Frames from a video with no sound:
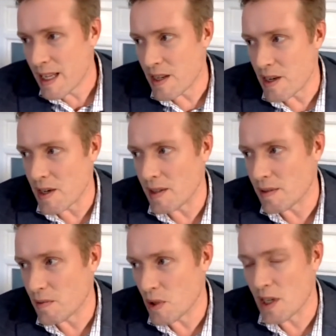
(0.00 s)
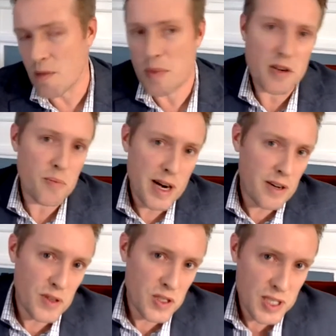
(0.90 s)
their what's going to be their
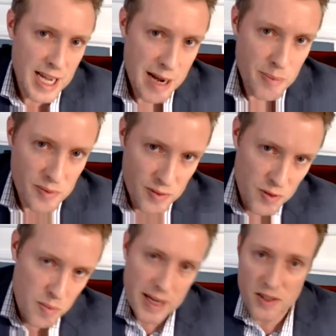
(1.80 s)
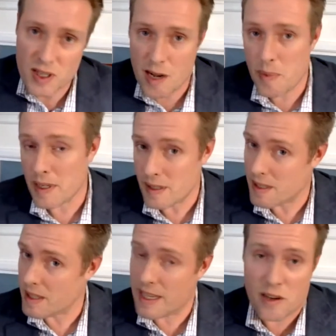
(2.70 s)
breakfast stop a few miles up. And
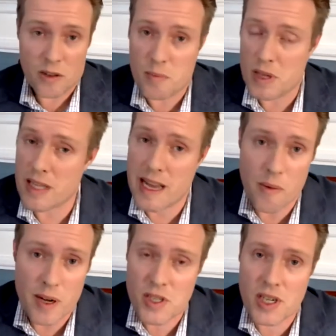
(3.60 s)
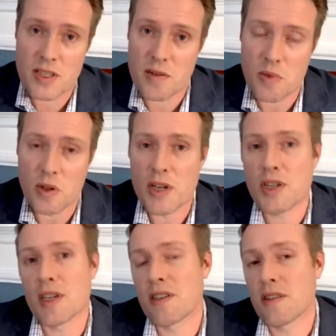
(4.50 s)
it can only be that Westchester
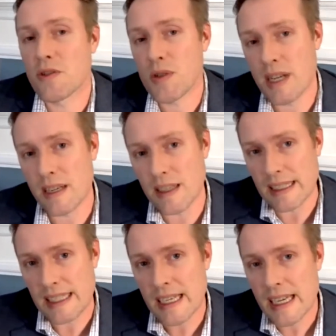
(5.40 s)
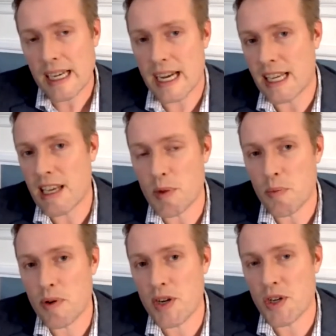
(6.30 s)
militia still trying to like kind of keep the
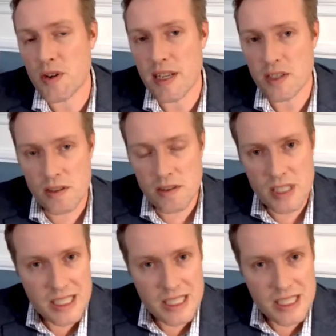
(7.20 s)
pressure on. So little